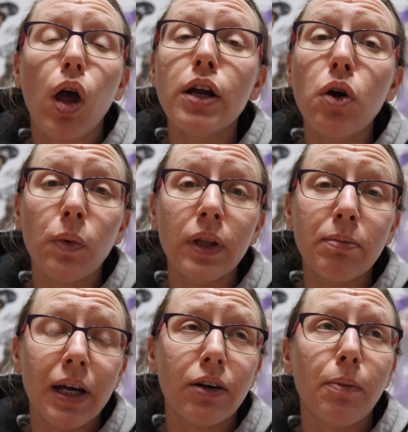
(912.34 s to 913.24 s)
I don't really
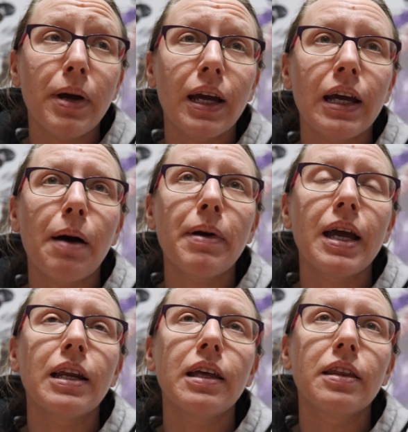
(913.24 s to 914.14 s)
plan on picking up
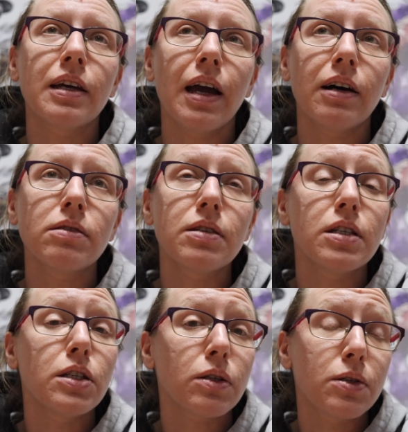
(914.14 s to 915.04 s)
anything else
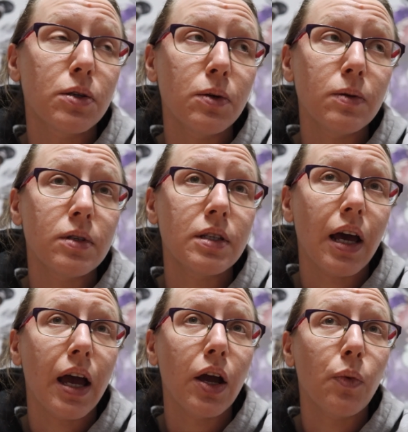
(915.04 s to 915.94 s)
until
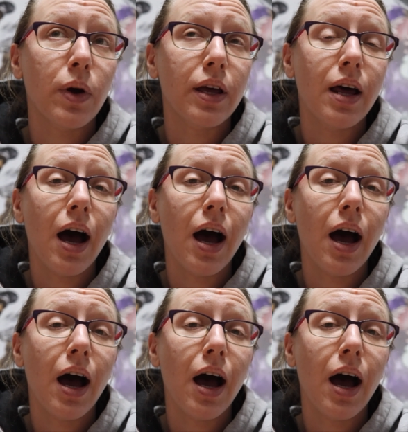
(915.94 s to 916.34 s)
Tuesday when